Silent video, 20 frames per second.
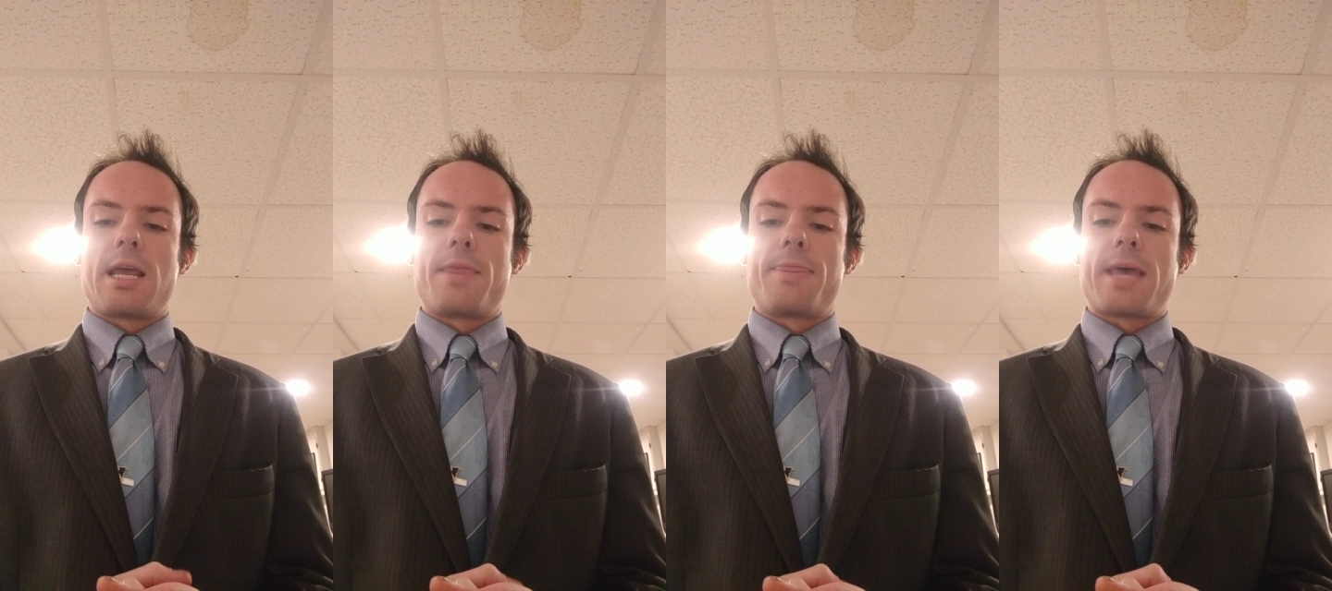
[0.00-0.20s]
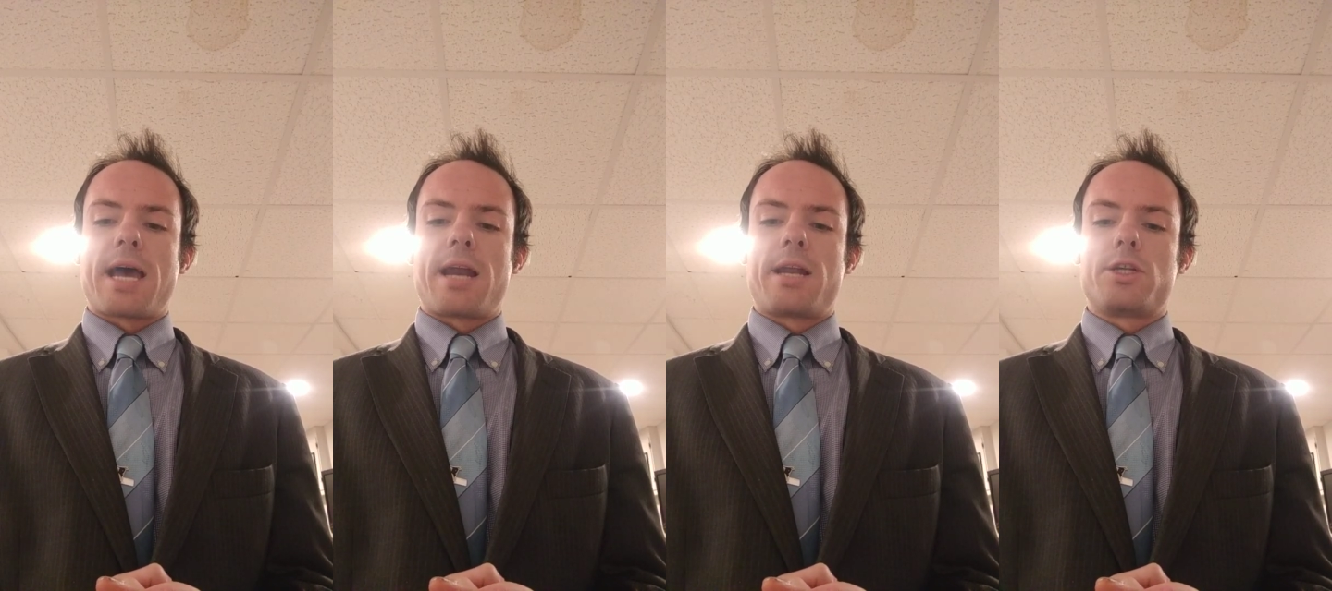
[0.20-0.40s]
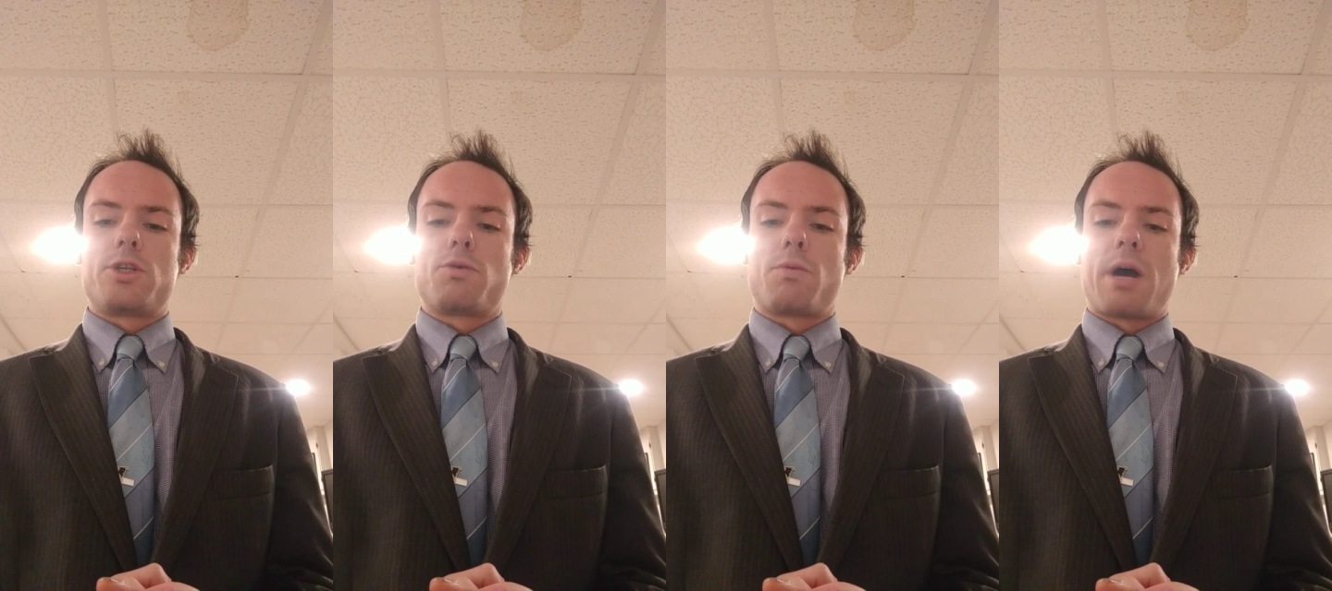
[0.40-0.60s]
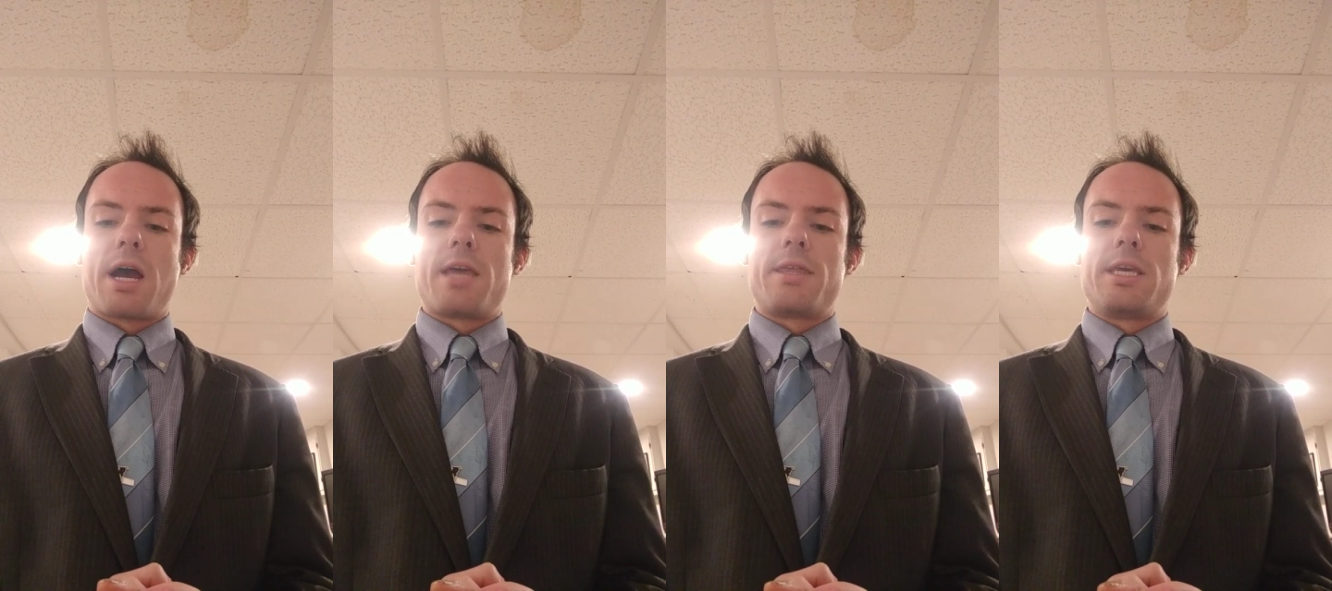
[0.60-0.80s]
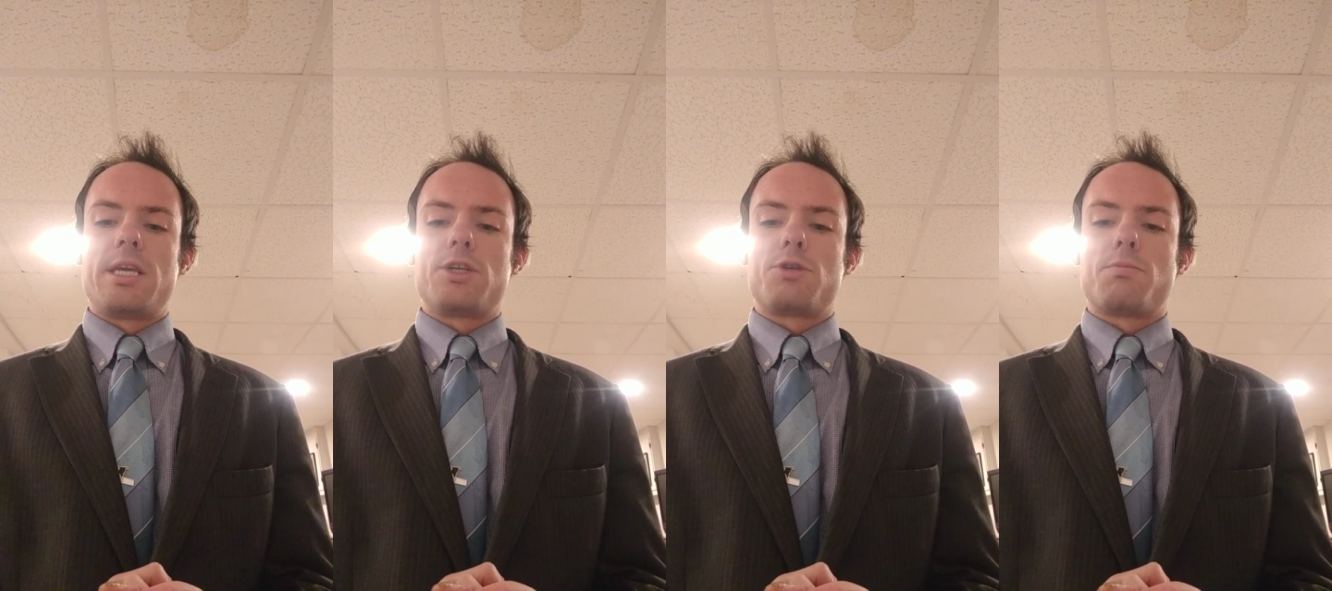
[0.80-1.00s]
and that is
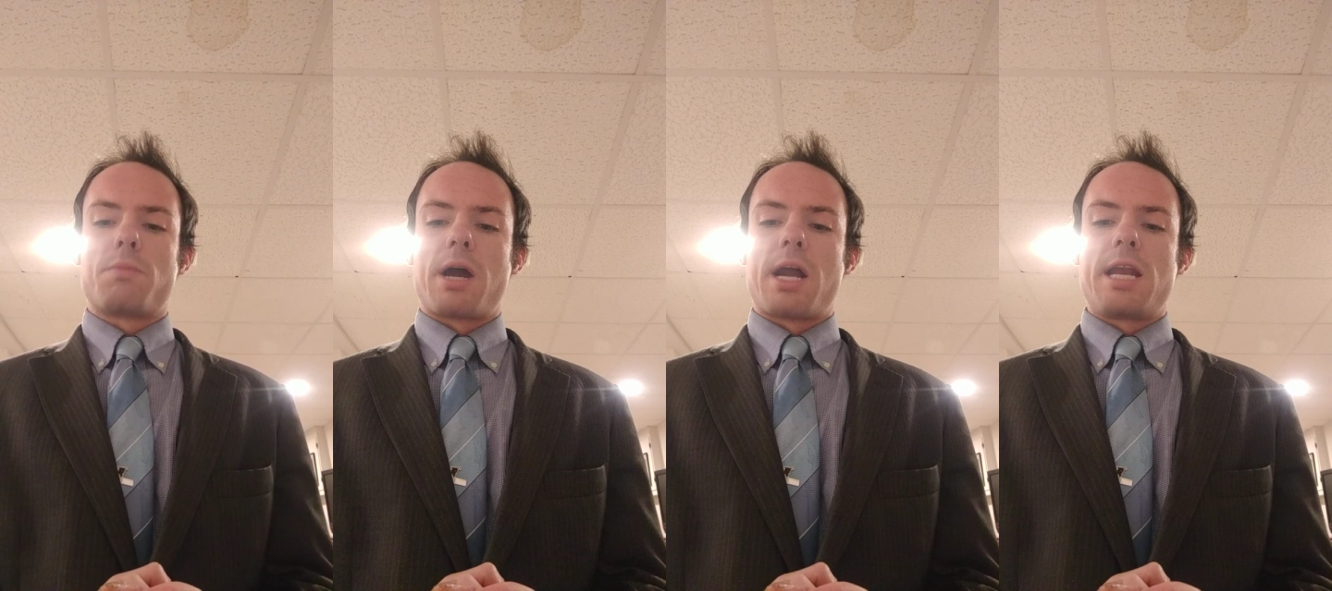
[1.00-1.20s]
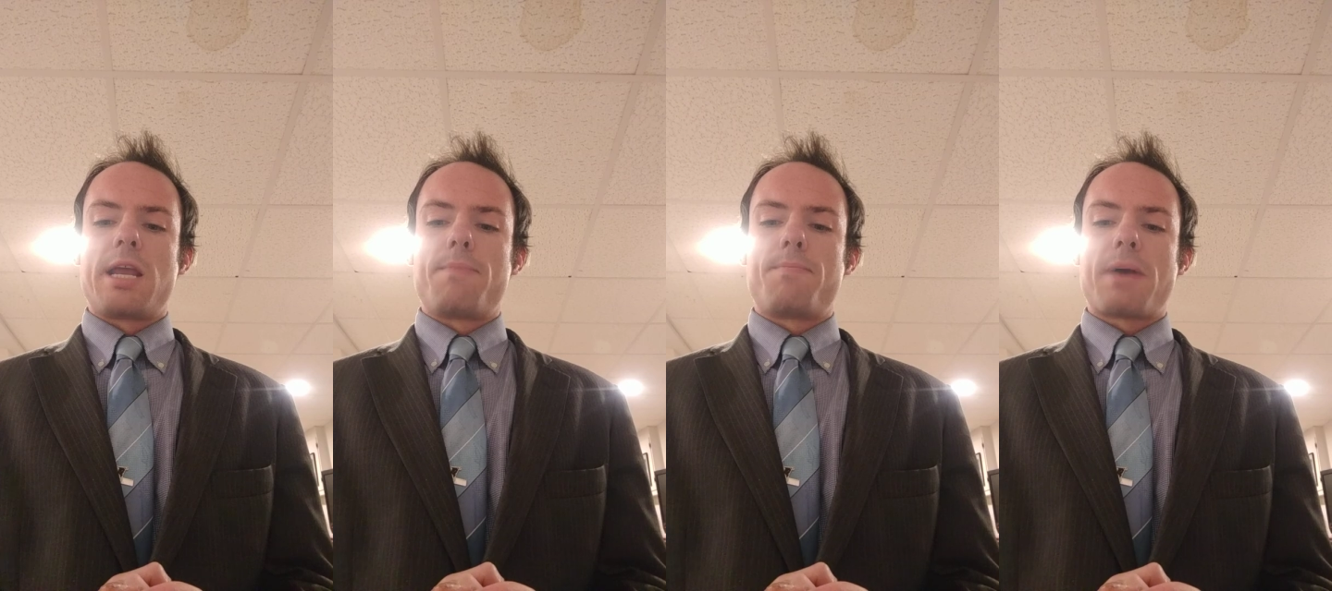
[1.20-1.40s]
why these mighty